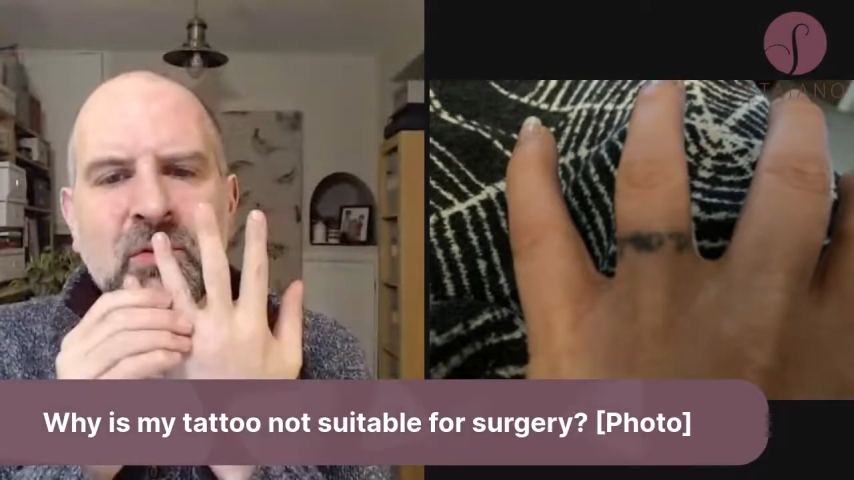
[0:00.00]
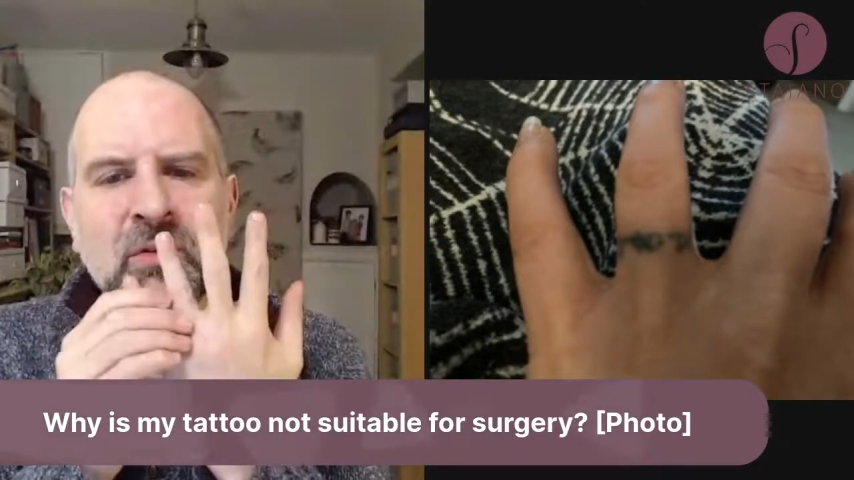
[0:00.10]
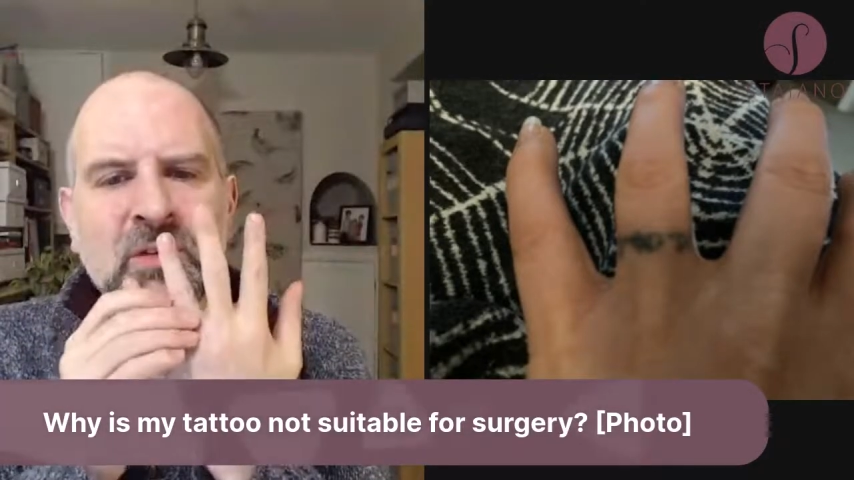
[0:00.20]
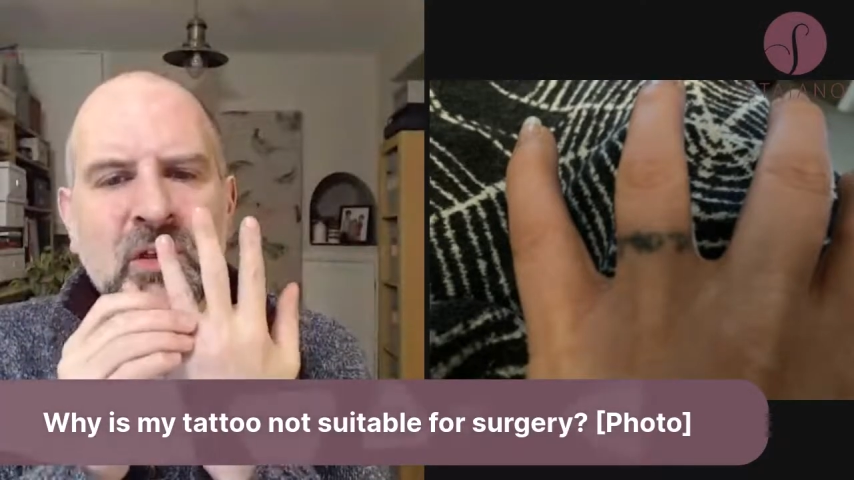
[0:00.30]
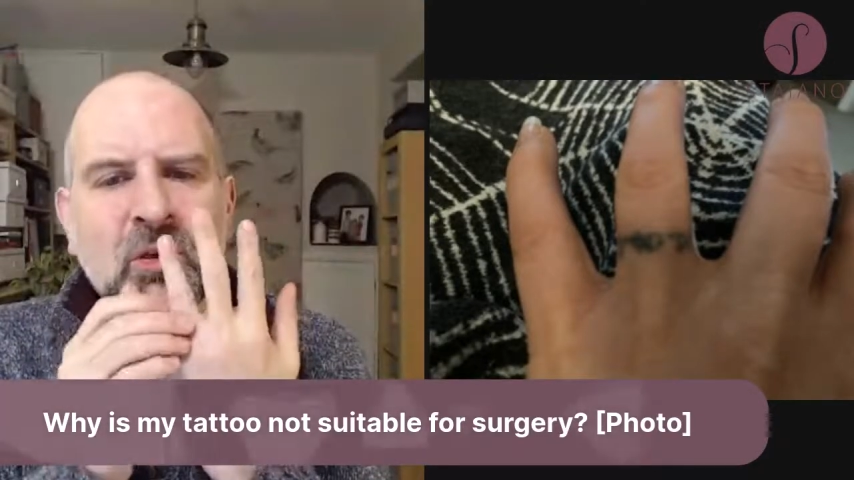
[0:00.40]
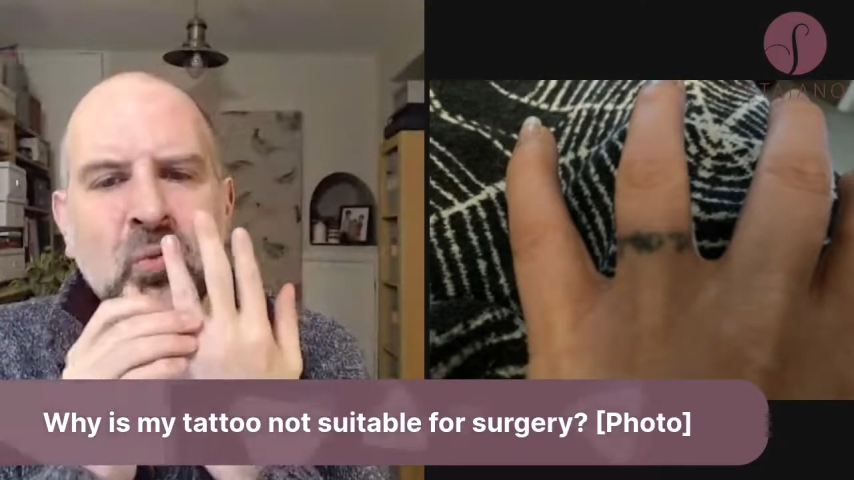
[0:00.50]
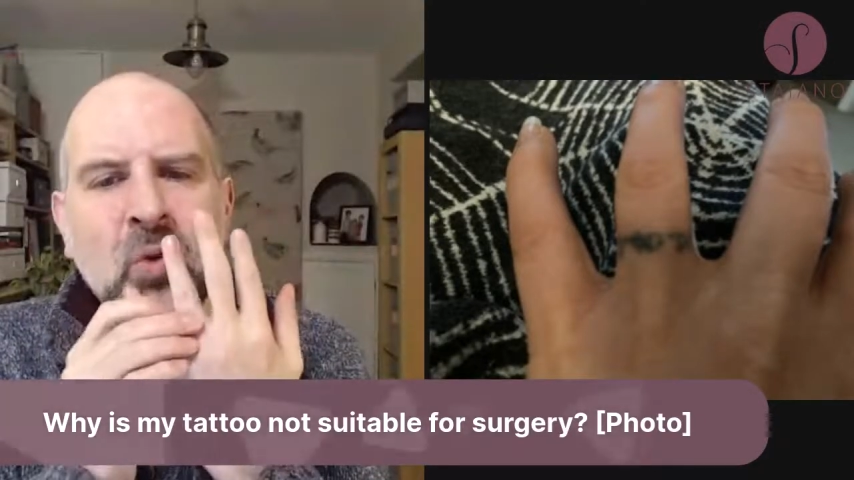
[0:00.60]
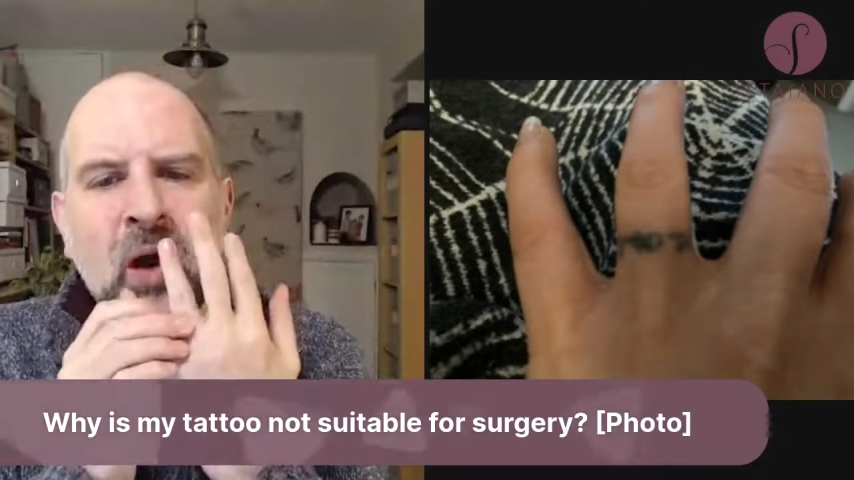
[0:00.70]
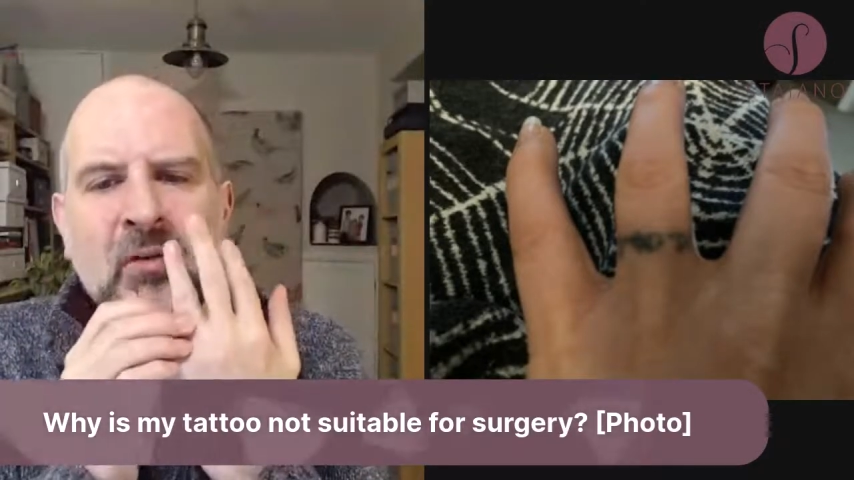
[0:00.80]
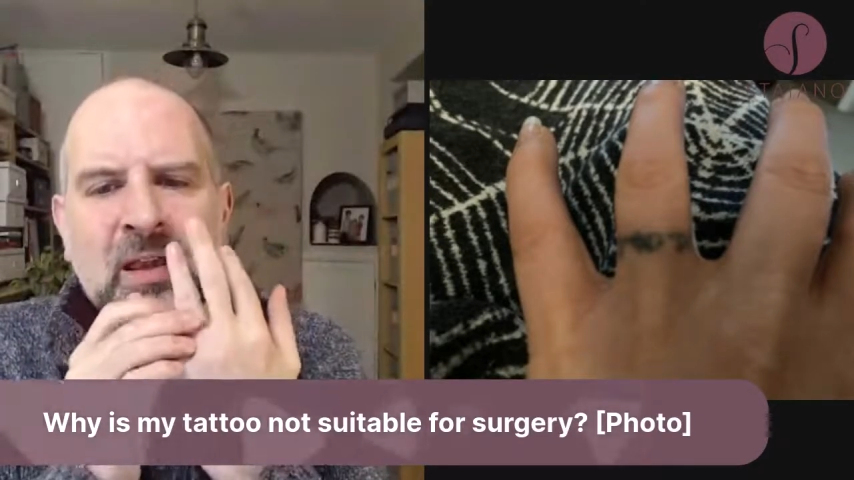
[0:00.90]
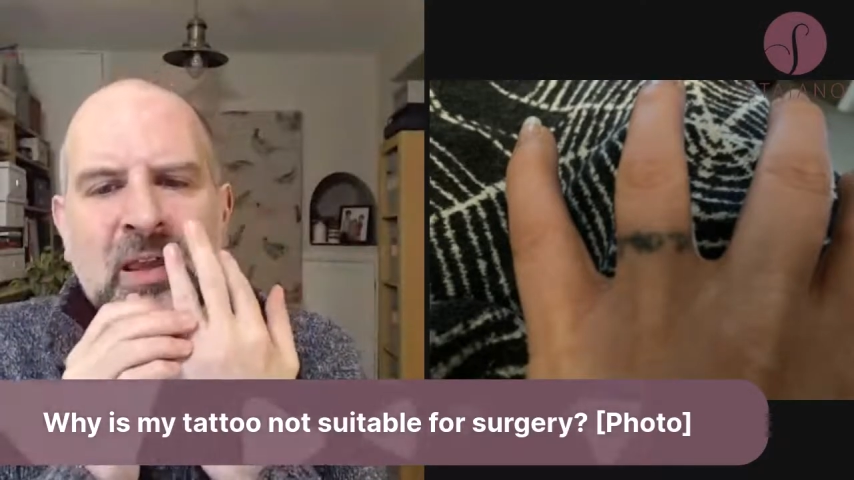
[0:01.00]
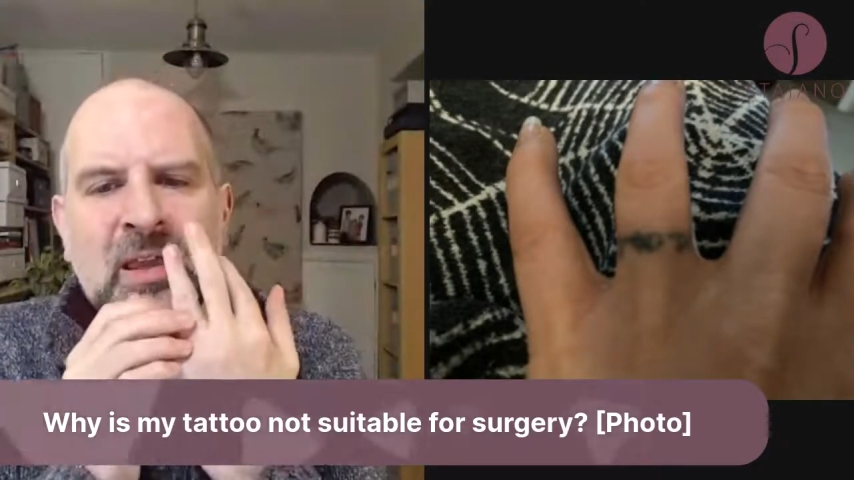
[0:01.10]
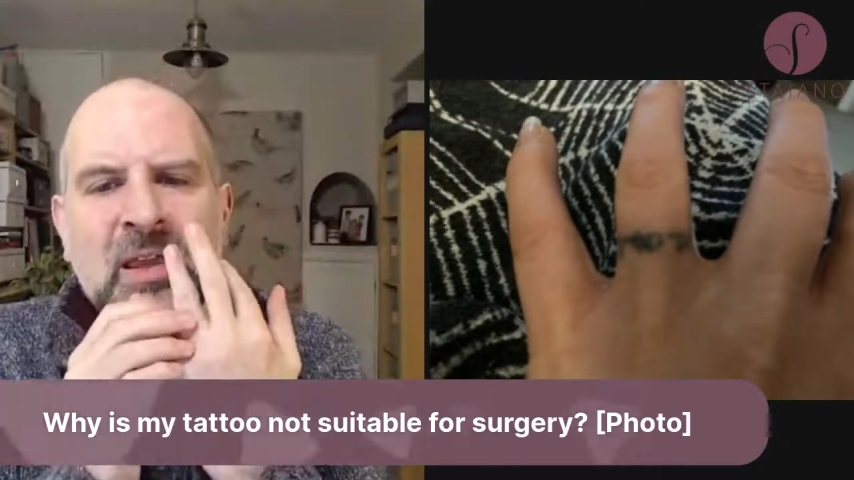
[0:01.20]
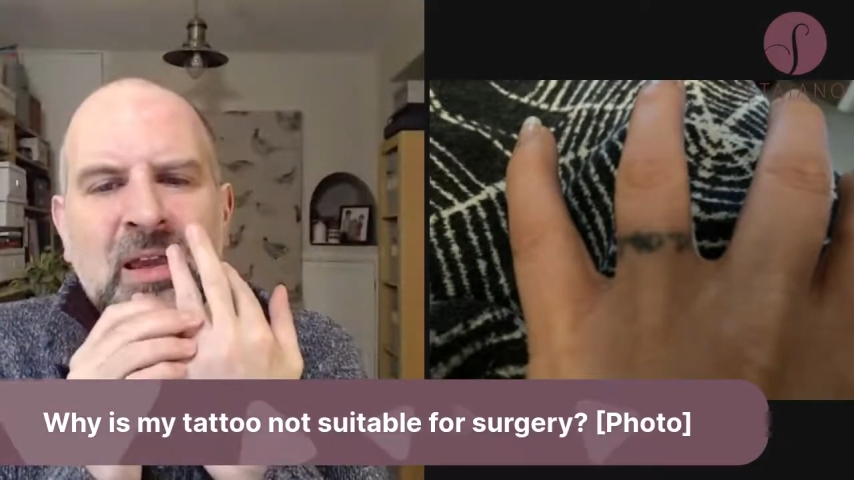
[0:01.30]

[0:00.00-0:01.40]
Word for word: So you worry,